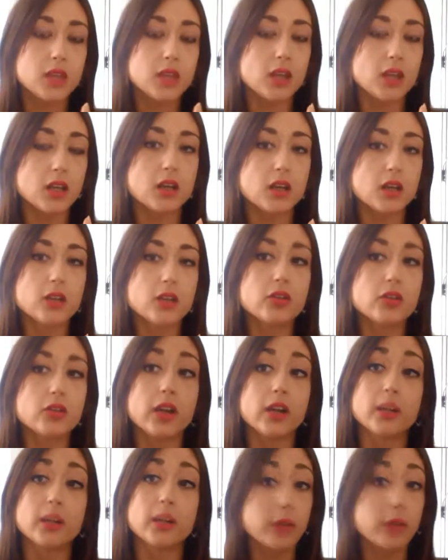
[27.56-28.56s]
So
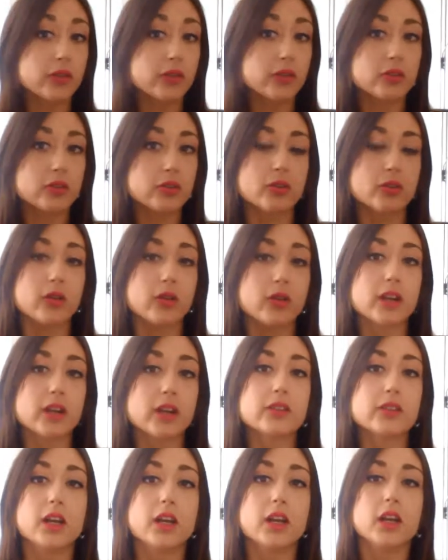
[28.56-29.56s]
in the past
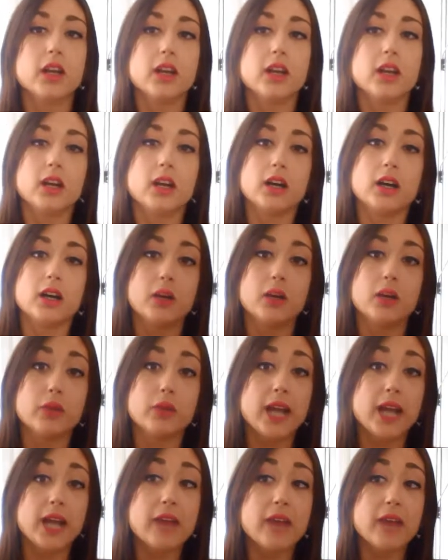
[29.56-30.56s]
tutorials
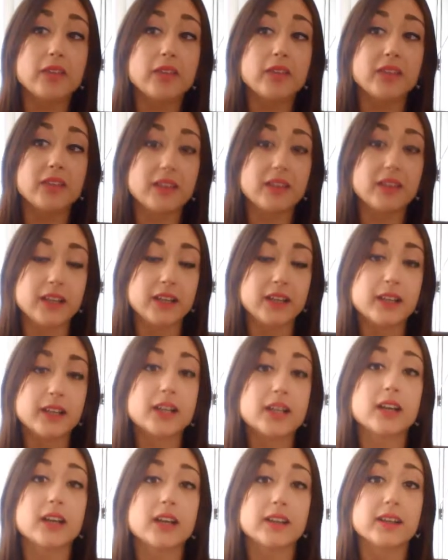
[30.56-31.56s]
we have seen
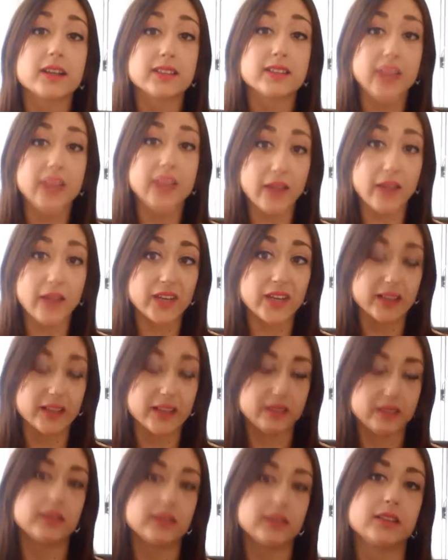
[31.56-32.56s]
7
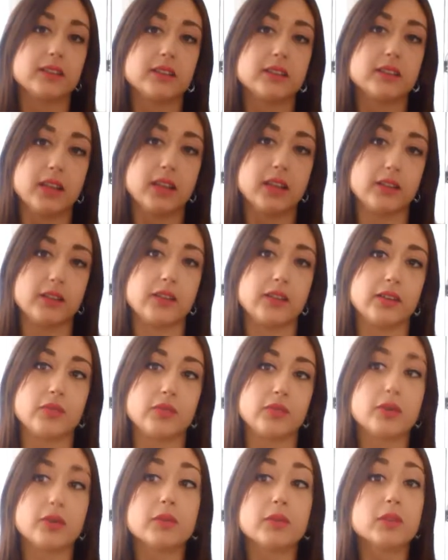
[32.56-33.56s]
tenses
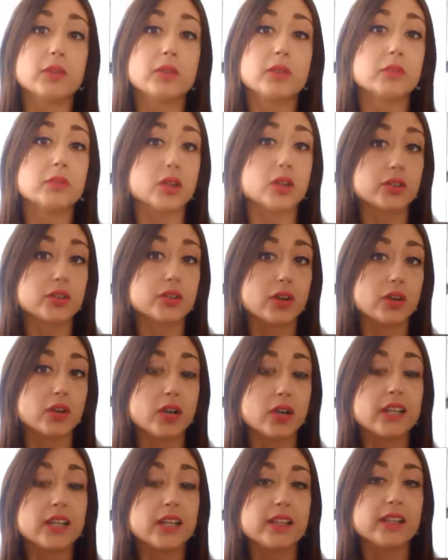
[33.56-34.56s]
from the modo
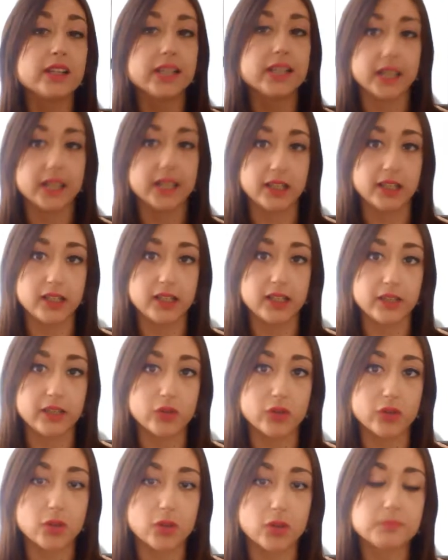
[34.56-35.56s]

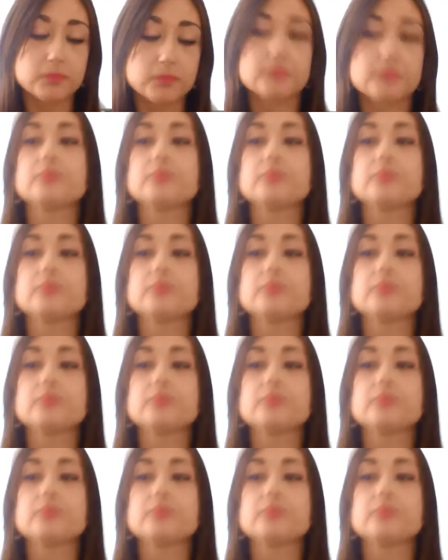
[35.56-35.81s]
indicativo.